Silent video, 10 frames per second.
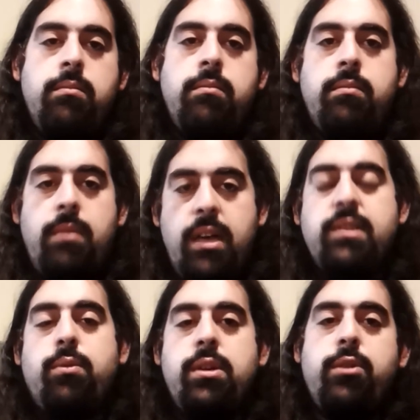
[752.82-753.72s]
Is it
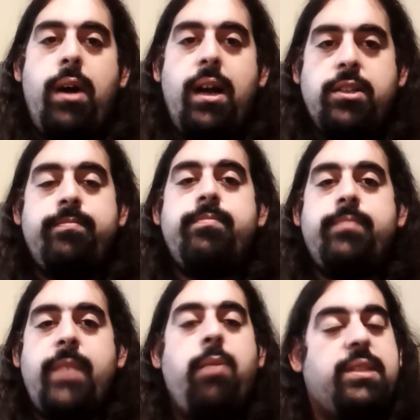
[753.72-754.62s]
worth a watch?
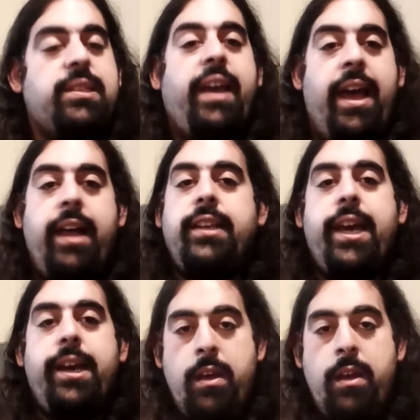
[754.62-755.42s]
I would say hell yeah.